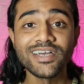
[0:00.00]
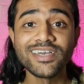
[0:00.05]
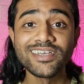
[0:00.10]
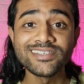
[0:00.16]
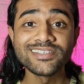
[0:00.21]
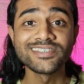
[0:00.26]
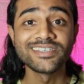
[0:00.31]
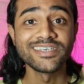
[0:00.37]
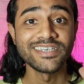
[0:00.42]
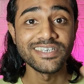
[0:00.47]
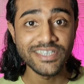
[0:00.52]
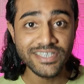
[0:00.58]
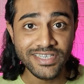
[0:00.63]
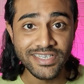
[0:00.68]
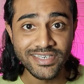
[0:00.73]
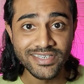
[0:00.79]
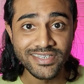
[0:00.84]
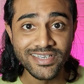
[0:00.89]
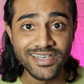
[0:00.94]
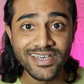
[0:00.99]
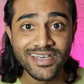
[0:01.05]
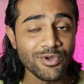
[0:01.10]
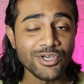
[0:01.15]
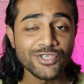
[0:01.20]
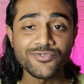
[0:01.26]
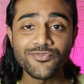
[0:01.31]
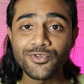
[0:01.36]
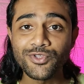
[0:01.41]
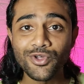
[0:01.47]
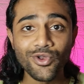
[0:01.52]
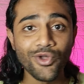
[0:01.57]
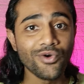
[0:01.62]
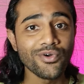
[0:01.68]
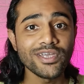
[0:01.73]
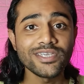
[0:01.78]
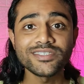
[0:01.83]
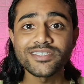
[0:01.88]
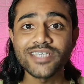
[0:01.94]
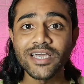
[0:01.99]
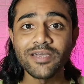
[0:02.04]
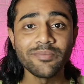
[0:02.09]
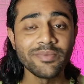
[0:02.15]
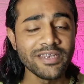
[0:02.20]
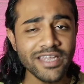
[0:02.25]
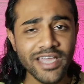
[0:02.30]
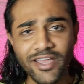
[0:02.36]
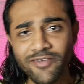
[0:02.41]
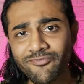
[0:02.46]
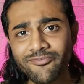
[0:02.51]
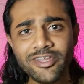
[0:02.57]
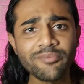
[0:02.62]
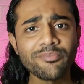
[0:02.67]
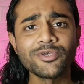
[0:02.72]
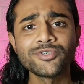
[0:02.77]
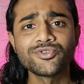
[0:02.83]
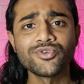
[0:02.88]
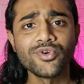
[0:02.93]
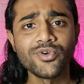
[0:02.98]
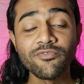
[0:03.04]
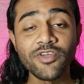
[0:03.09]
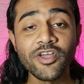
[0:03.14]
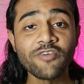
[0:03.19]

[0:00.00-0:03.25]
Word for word: is Teen. Because for the longest time in every episode,